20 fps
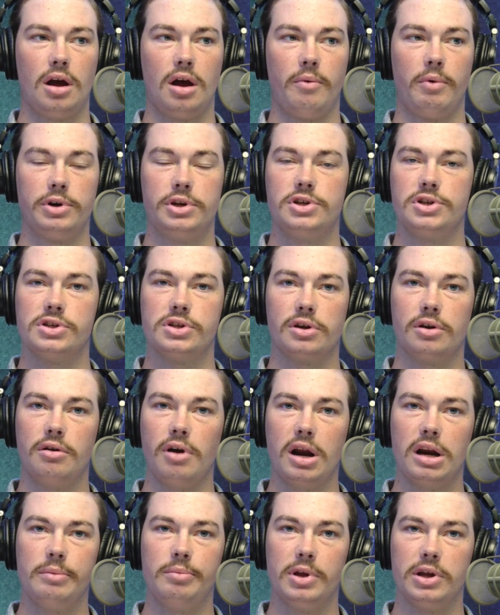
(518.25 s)
which is
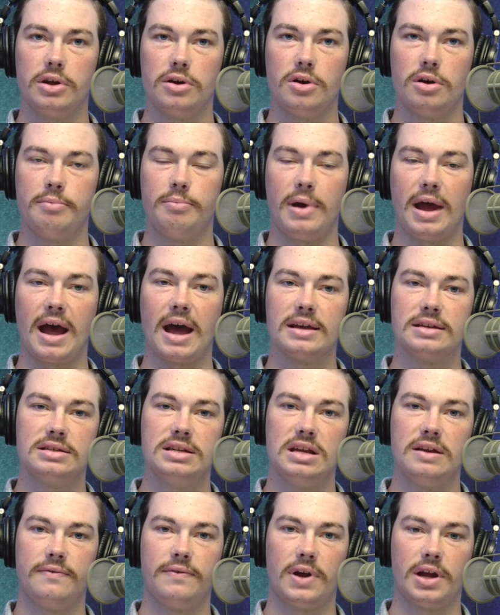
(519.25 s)
incredibly good pass
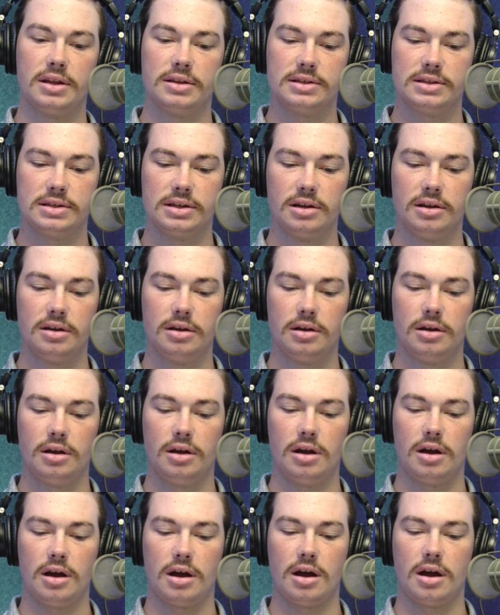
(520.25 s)
defense
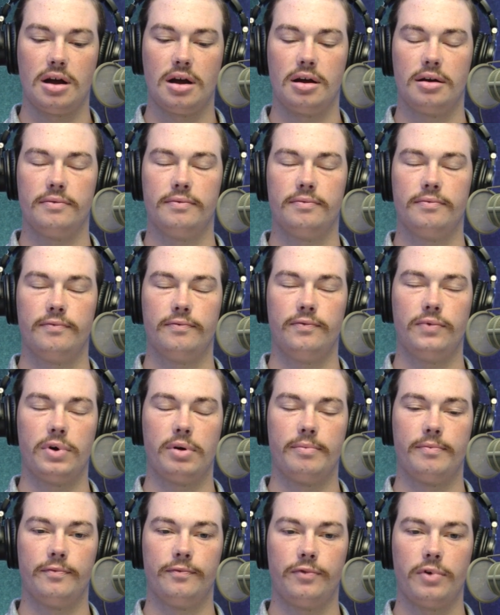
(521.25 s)

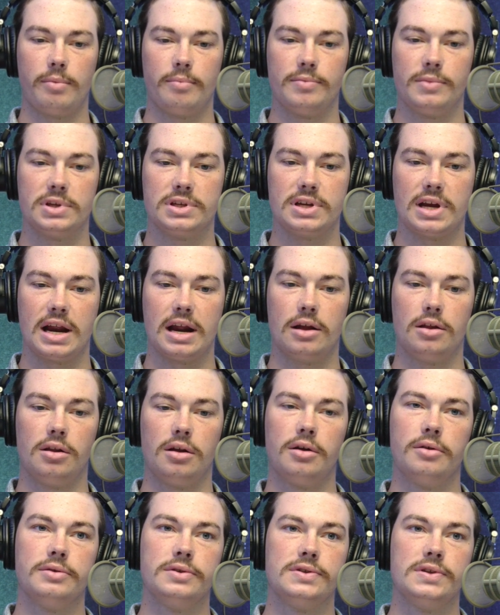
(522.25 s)
from the
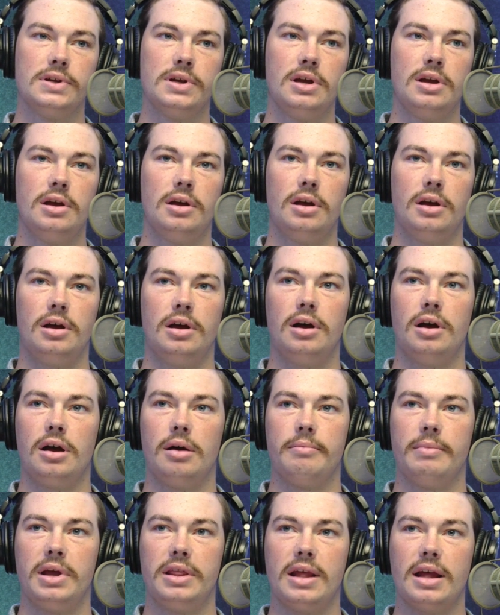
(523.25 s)
Cyclones.
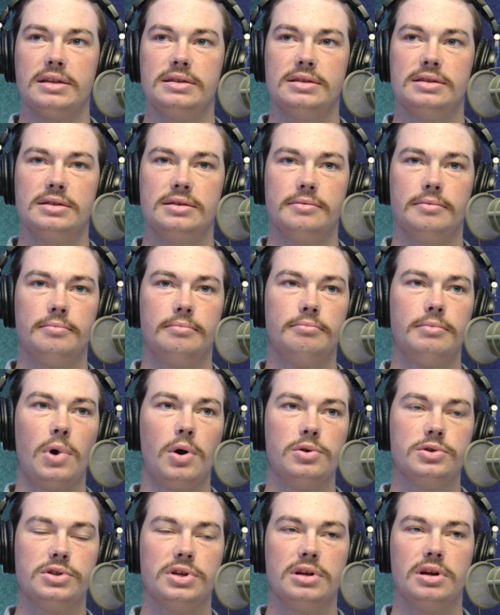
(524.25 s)
And that's
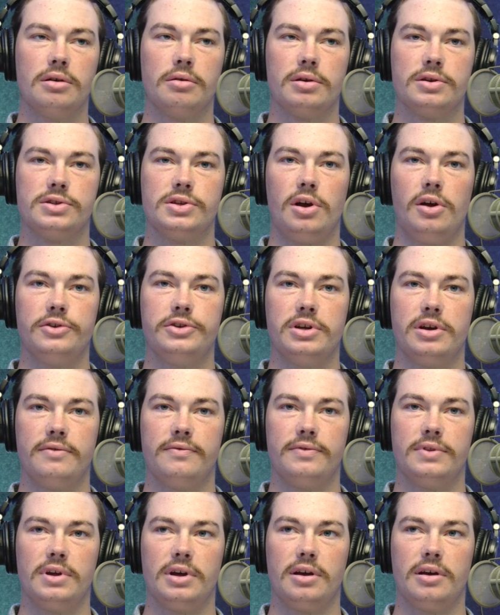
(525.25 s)
mostly a result
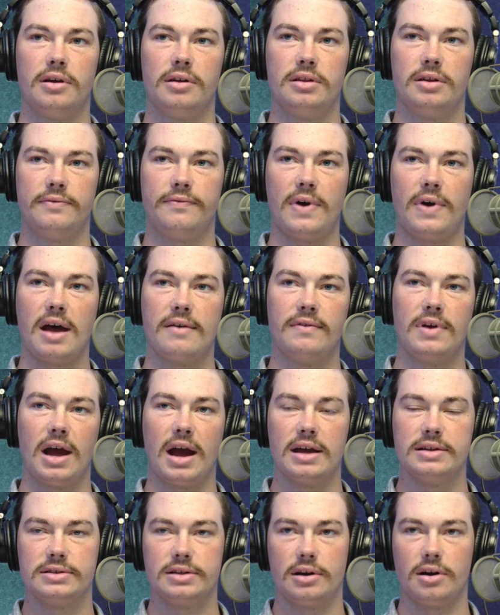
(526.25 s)
of the 5
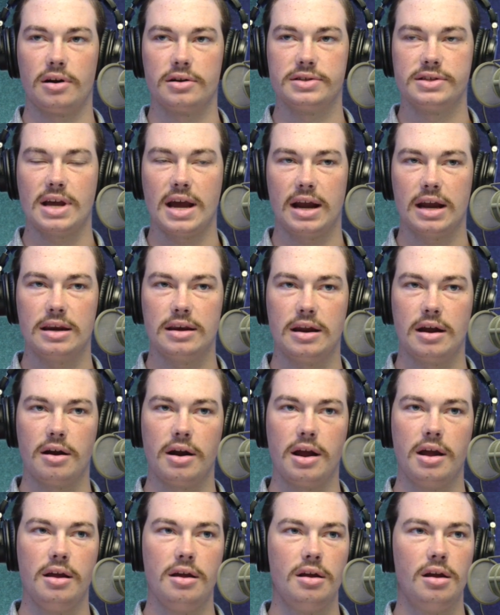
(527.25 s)
guys in our
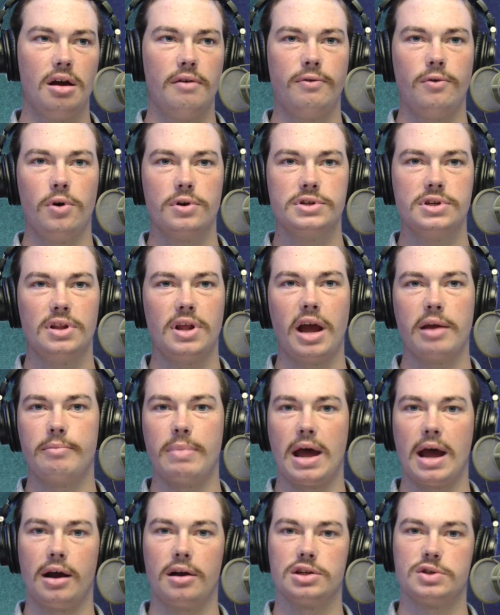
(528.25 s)
secondary. Of course, the
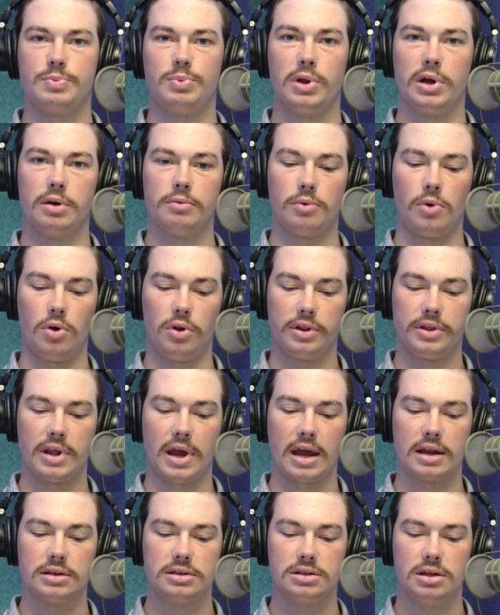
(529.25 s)
linebackers play a role in
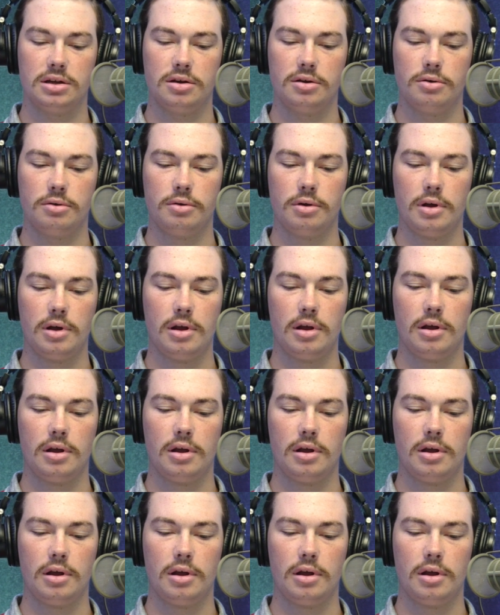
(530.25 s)
that too.